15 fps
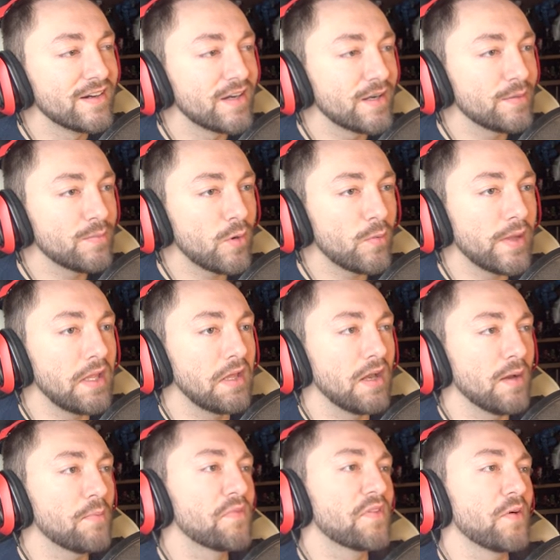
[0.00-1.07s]

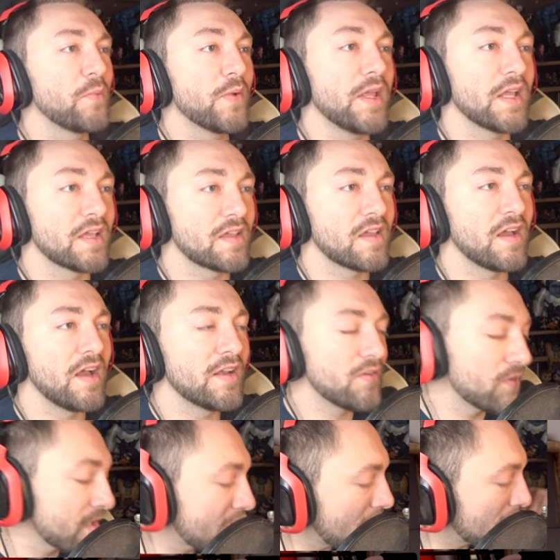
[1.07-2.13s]
I'm so weak. I
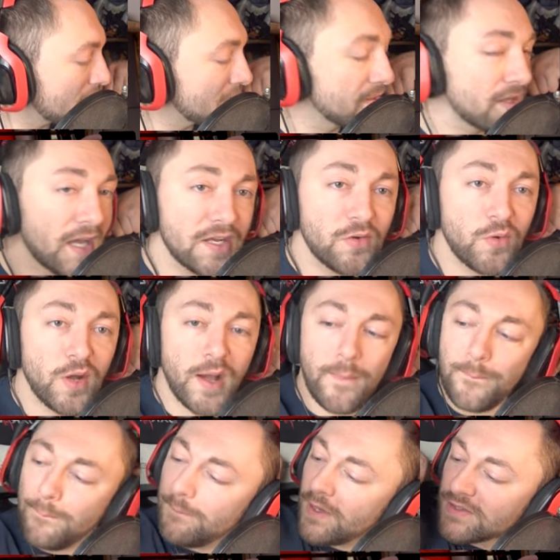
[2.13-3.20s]
don't got
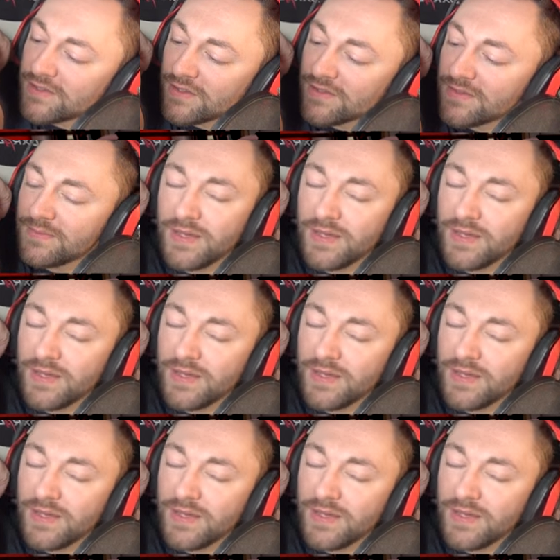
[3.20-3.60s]
muscles,